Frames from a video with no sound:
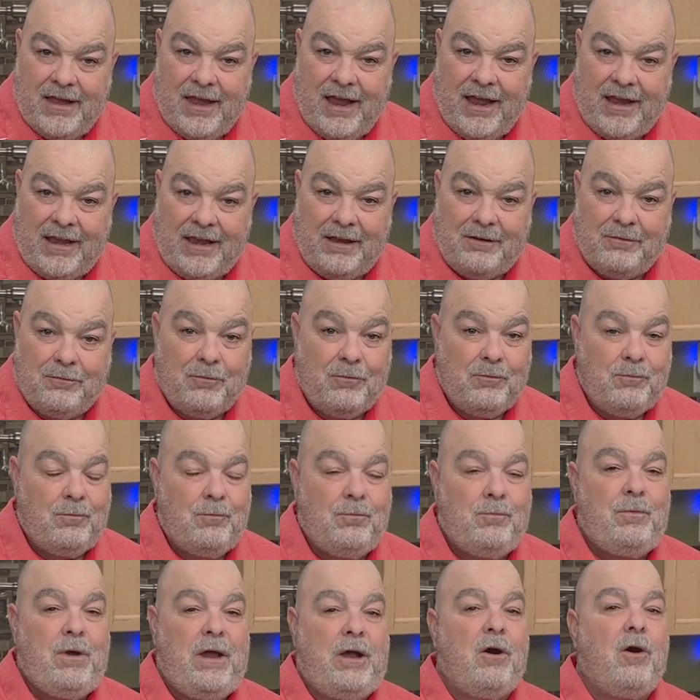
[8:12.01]
And then
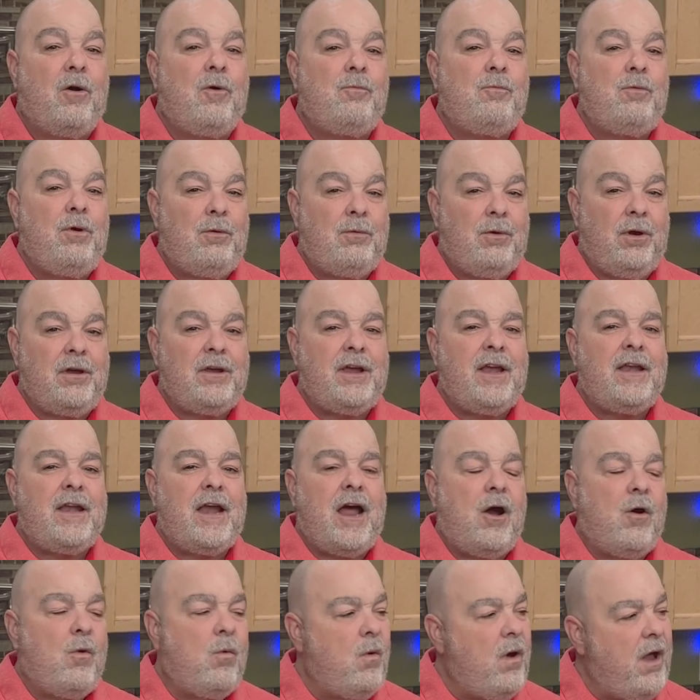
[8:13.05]
we're working
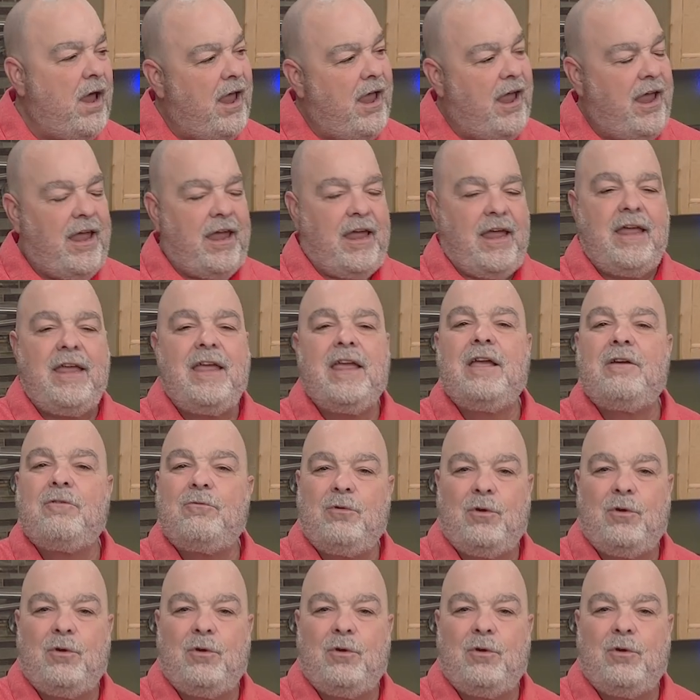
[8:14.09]
our way